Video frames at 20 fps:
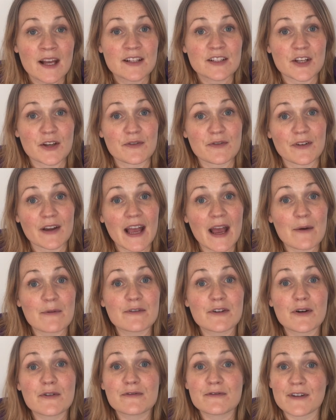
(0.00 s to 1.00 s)
Don't forget
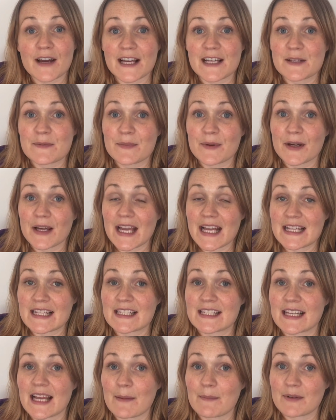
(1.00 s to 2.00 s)
we're on Facebook,
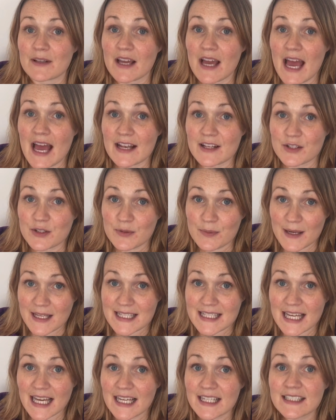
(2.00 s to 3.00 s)
Instagram and
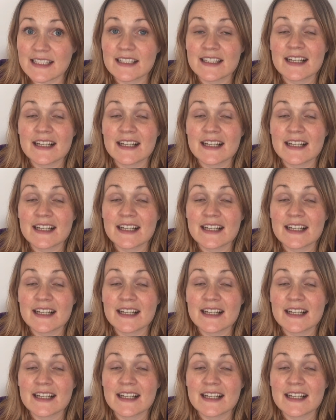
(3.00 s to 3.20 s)
Twitter,